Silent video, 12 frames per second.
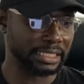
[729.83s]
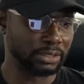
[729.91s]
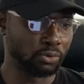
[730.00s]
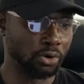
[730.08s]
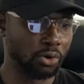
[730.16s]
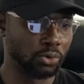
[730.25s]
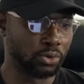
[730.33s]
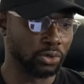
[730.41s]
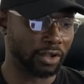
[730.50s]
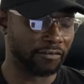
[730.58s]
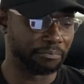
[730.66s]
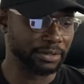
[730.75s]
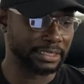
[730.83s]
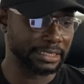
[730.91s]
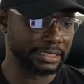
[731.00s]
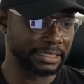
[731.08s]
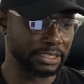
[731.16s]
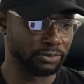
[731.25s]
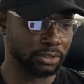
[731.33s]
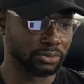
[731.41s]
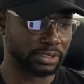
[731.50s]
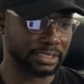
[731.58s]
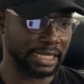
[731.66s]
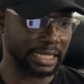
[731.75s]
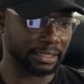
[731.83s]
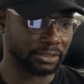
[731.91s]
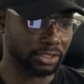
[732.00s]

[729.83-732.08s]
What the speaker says: the whole of BTC you want to sell.